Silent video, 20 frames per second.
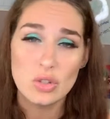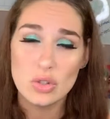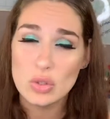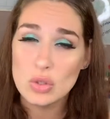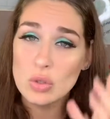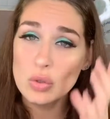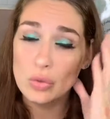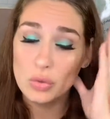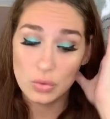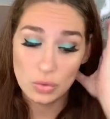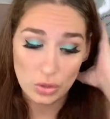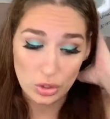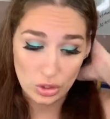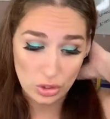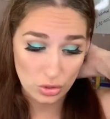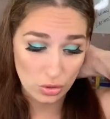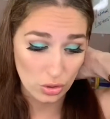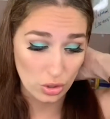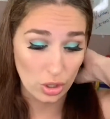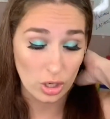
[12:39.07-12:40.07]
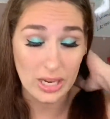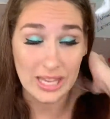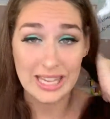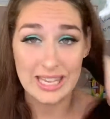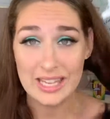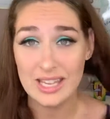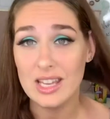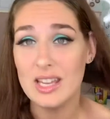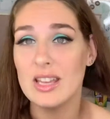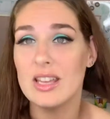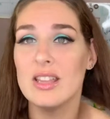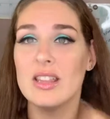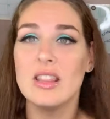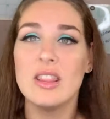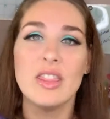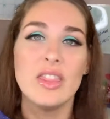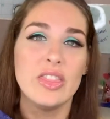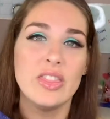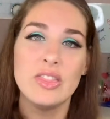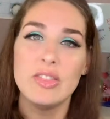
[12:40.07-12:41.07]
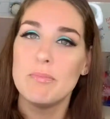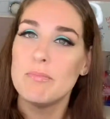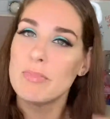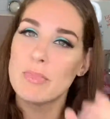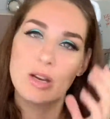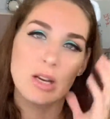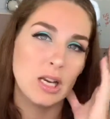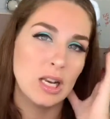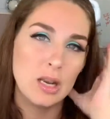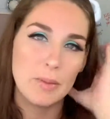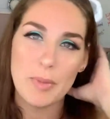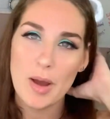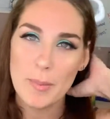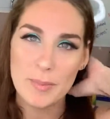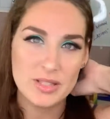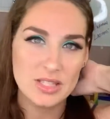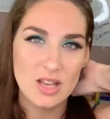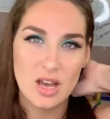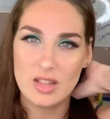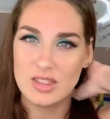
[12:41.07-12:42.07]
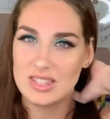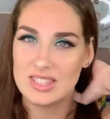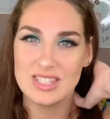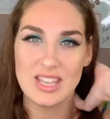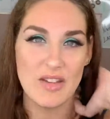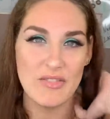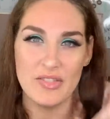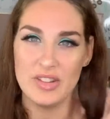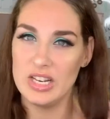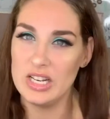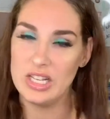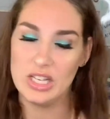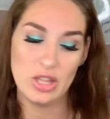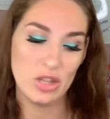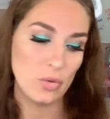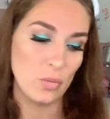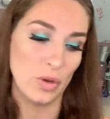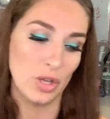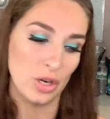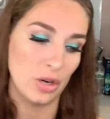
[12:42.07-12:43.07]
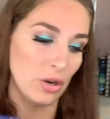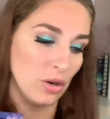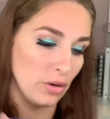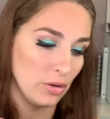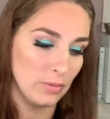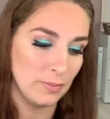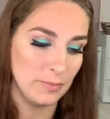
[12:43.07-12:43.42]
to your kit, ColourPop is definitely the way to go.